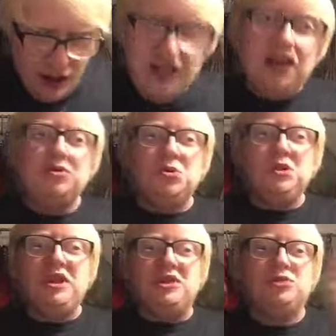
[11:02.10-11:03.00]
And then I was
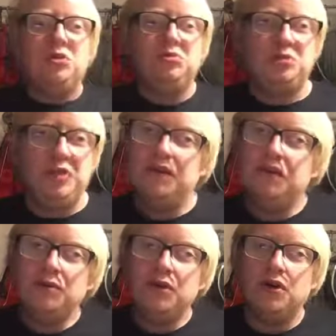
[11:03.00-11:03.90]
rudely interrupted by a
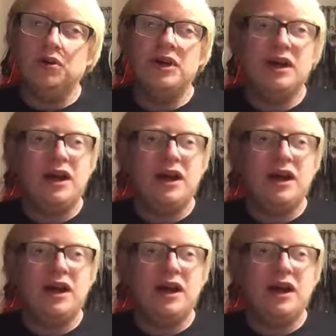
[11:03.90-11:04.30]
phone call.